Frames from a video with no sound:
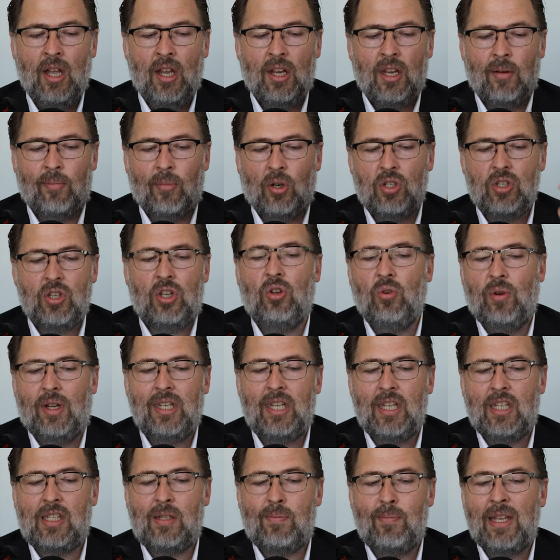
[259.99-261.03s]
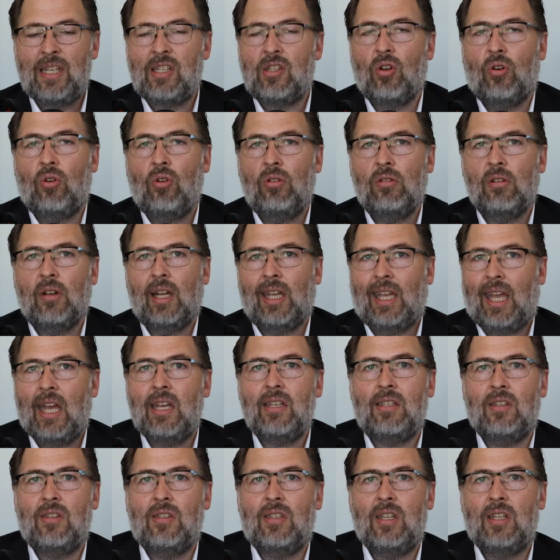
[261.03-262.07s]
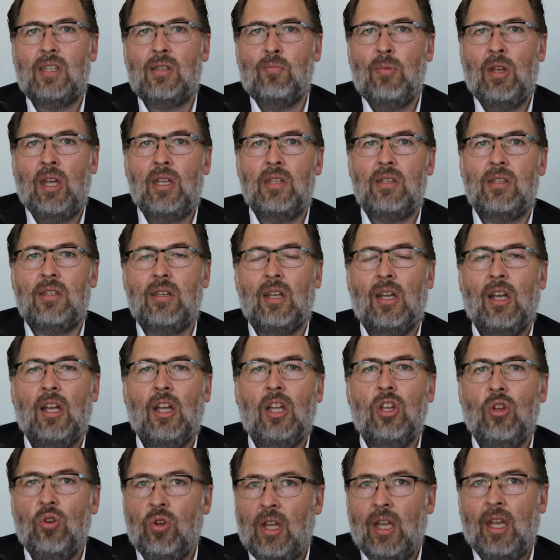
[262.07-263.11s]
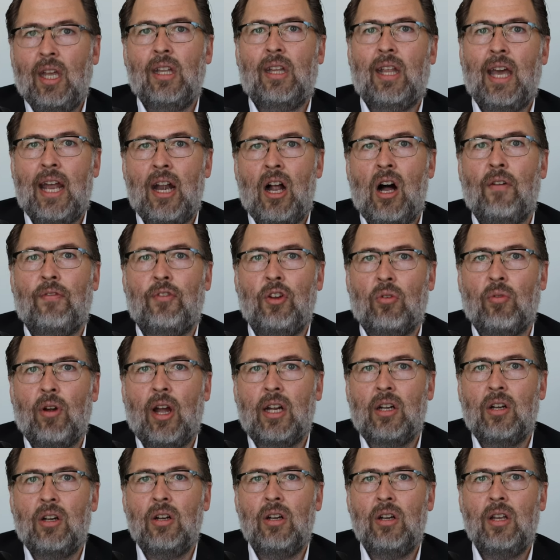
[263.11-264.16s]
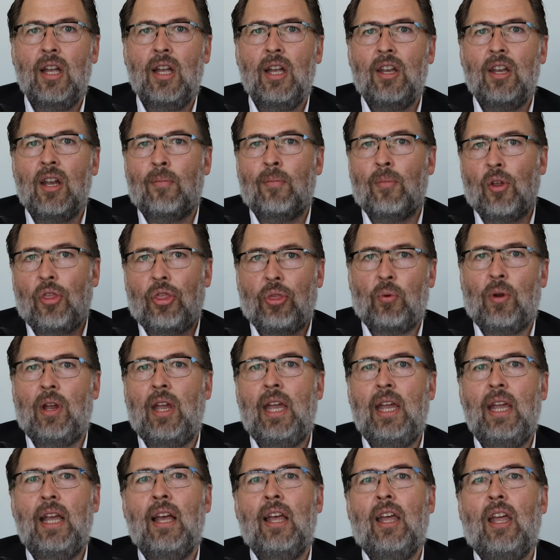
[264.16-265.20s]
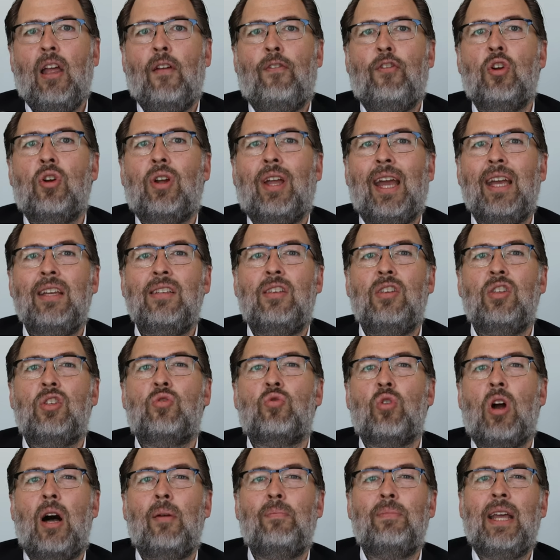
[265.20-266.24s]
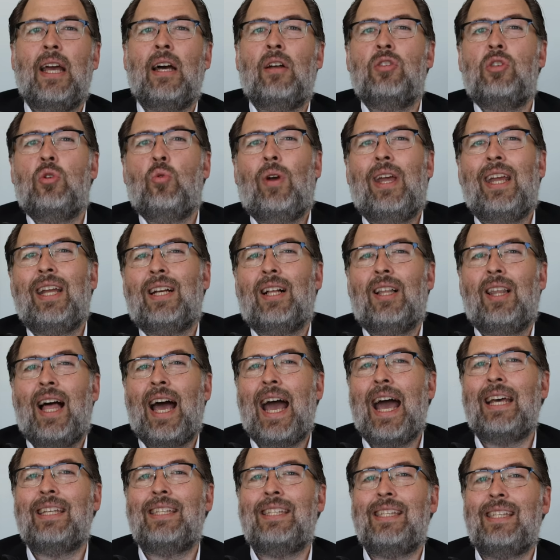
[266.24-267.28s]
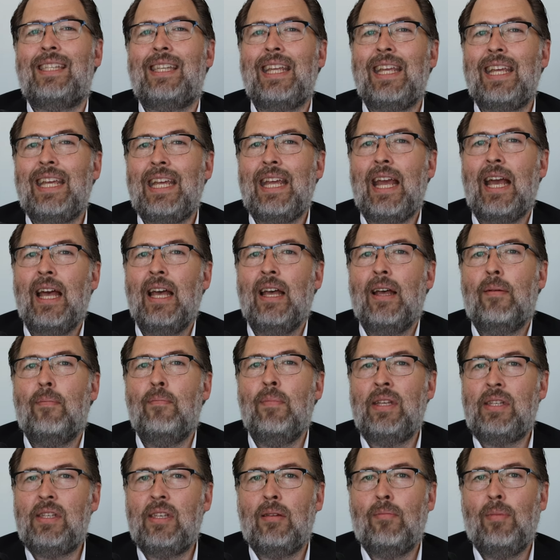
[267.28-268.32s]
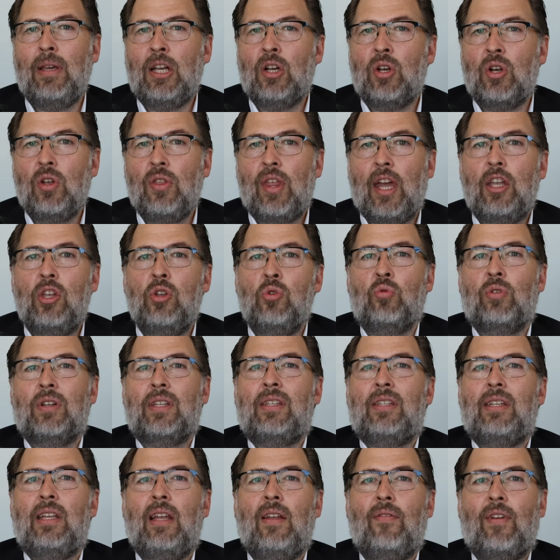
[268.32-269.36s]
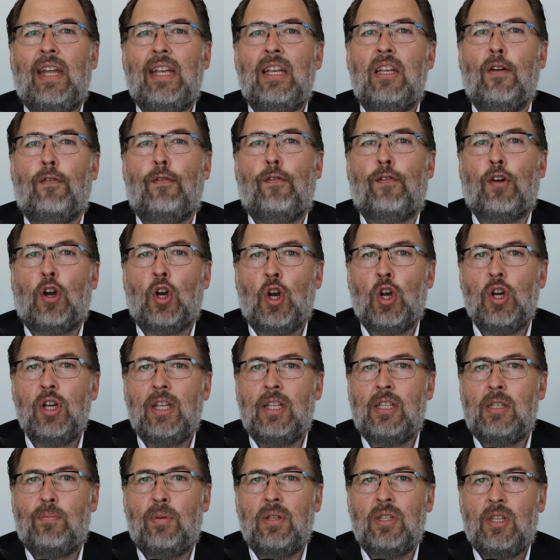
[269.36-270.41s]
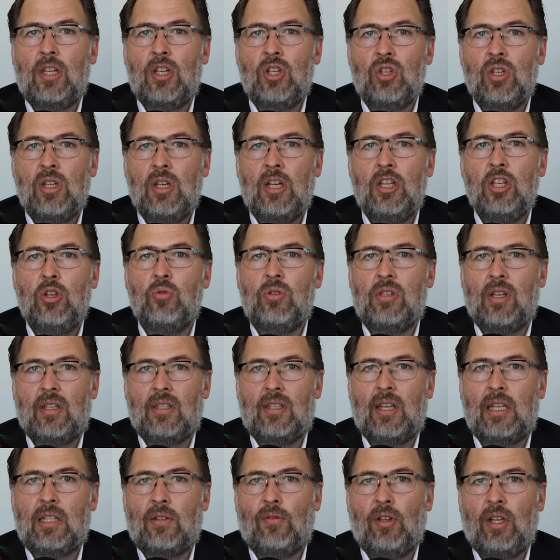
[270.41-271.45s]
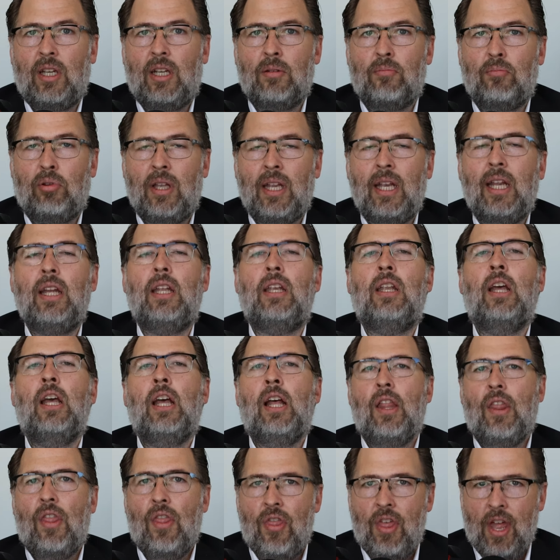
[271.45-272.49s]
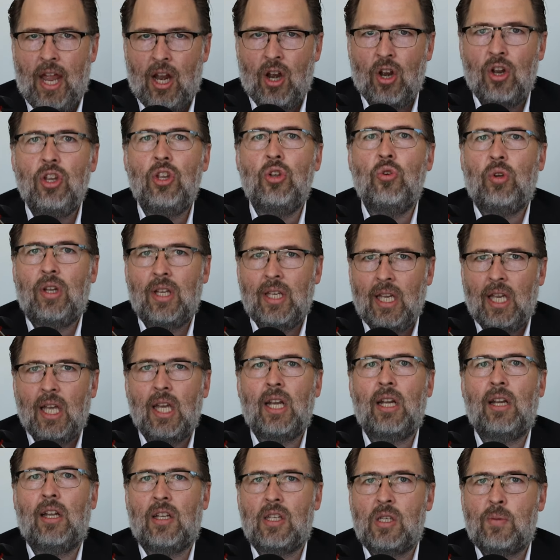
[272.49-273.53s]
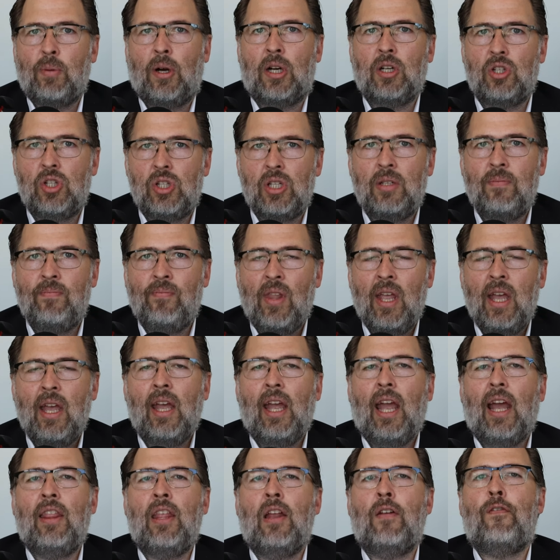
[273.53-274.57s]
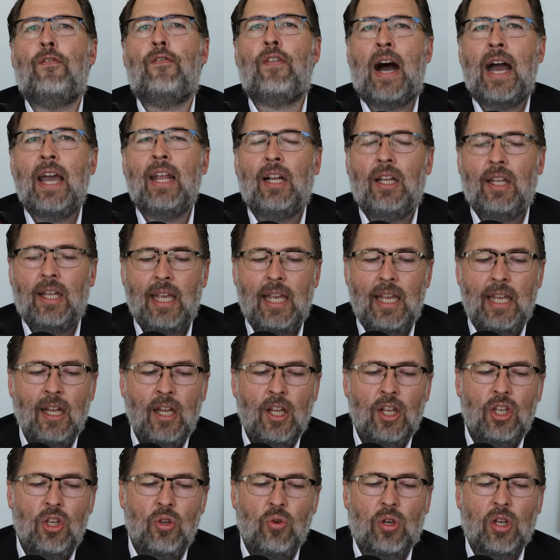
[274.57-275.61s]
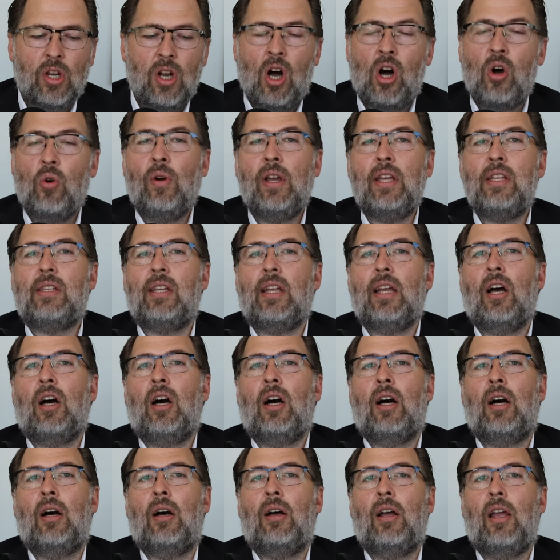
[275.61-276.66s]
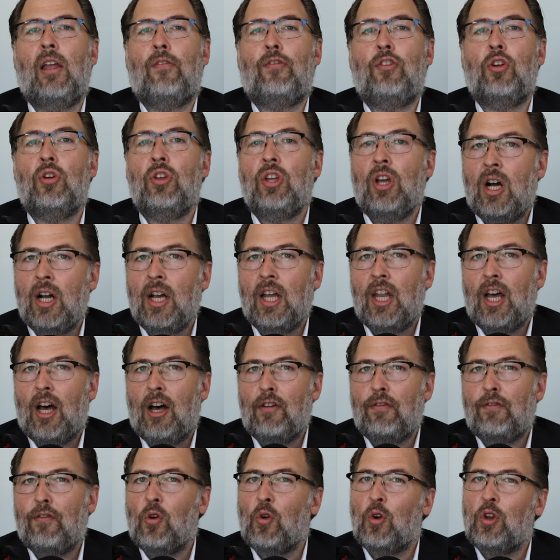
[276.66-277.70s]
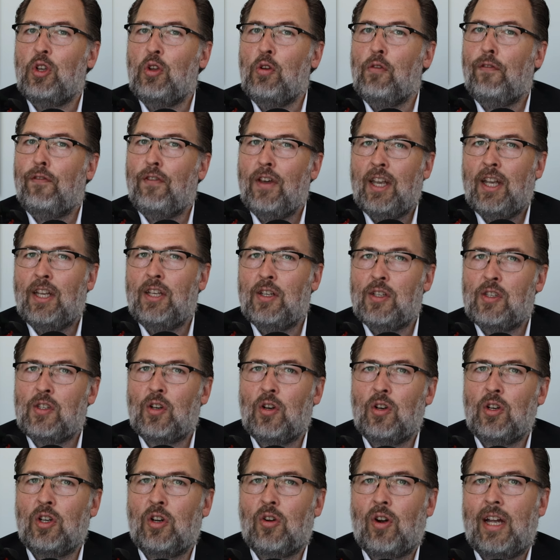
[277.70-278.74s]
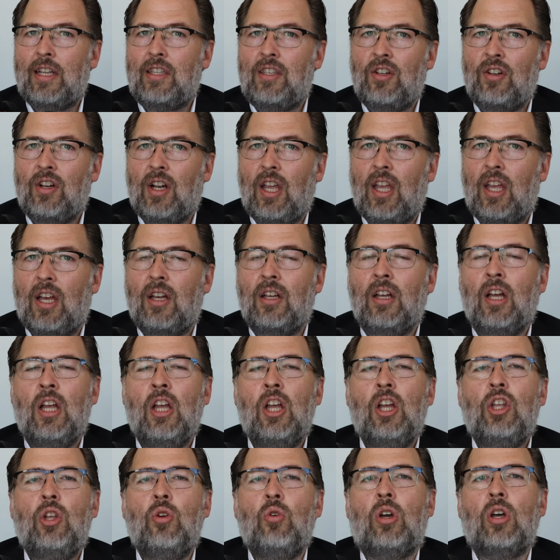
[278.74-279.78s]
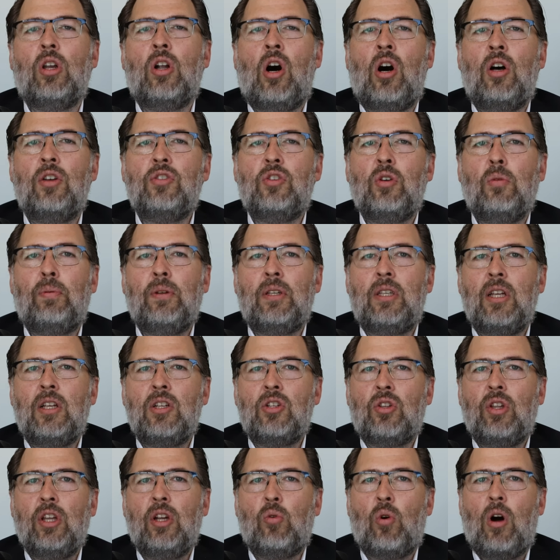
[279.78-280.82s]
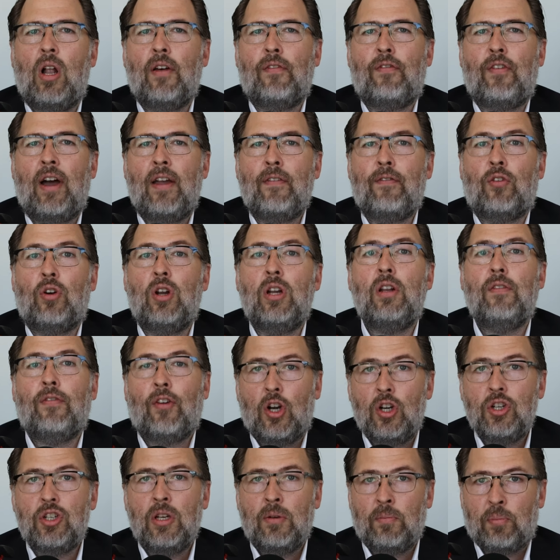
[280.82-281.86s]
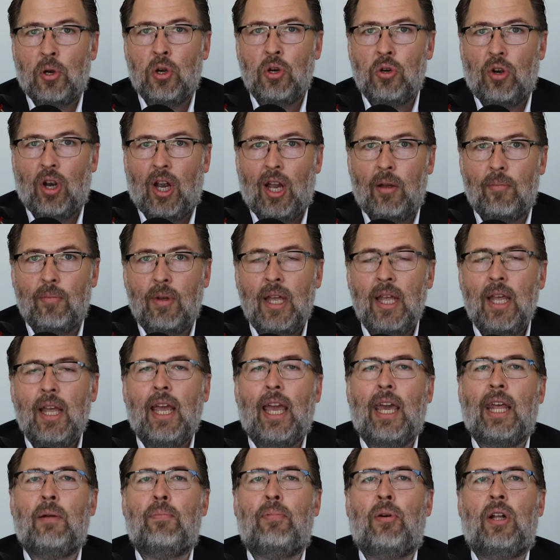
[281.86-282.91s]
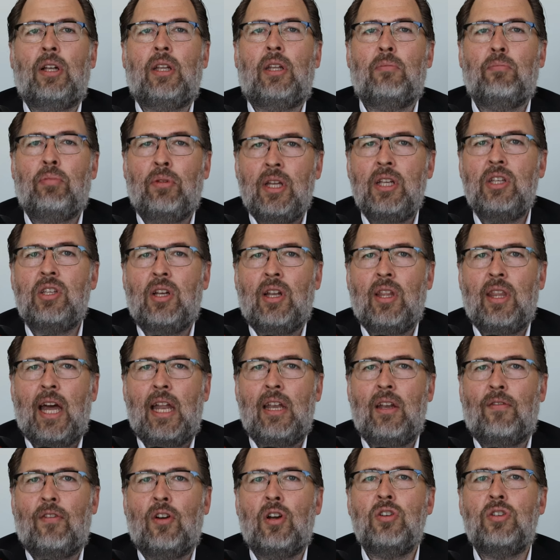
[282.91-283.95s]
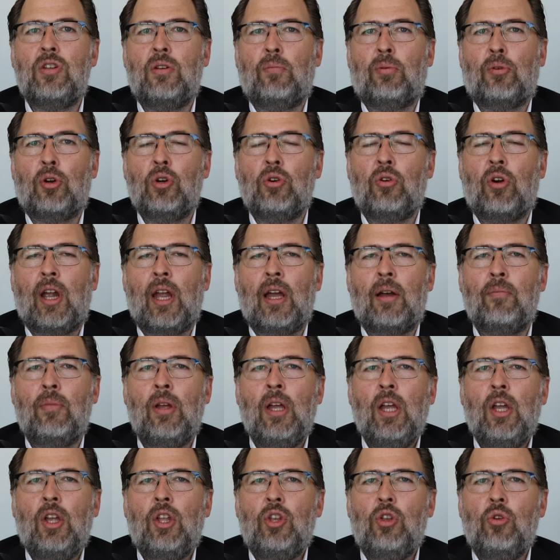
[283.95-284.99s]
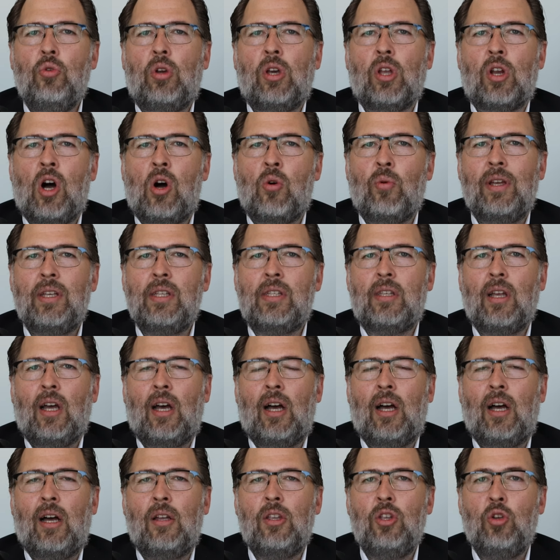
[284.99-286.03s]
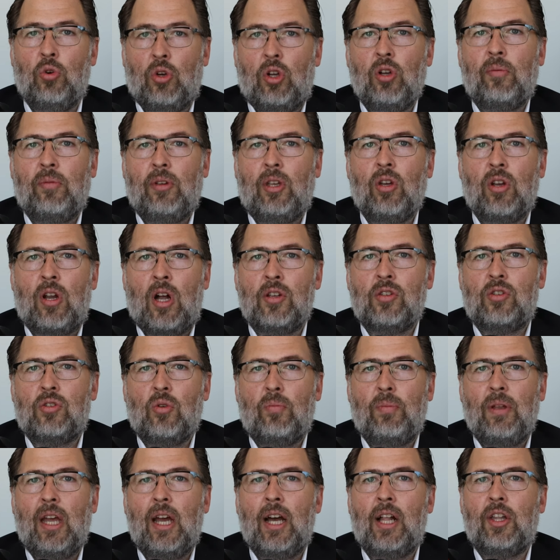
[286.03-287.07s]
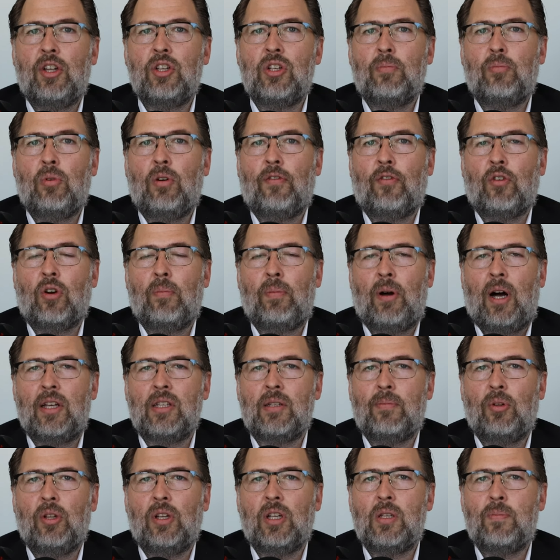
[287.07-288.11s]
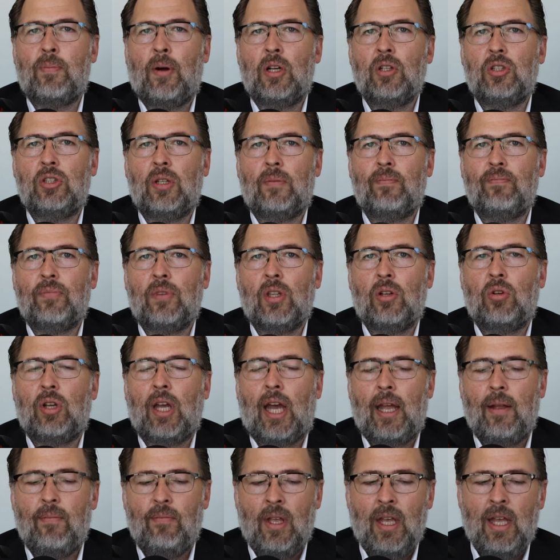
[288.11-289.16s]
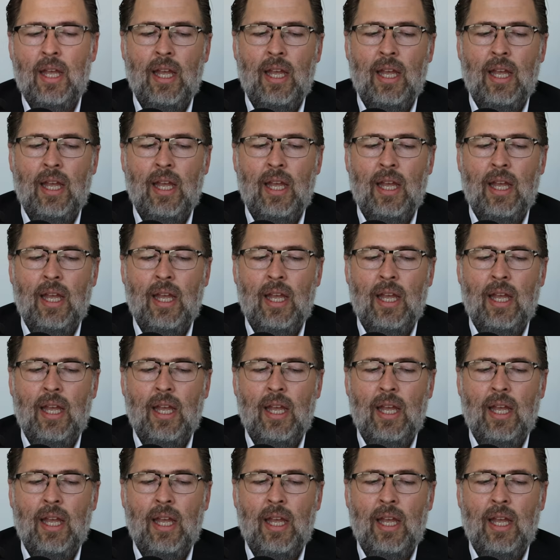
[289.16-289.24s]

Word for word: Number two, a dismissal. A case is dismissed, you can get that off your record. Number three, if your case is dropped down to a Class C misdemeanor, that you receive a deferred disposition and you successfully complete it, there you can get an expunction. And then finally, you can always, uh, if you're young enough or you fit into certain criteria, you can also potentially qualify for a diversion program. And upon completion of that diversion program, you can always, uh, you can also be eligible for a possible expunction. Okay.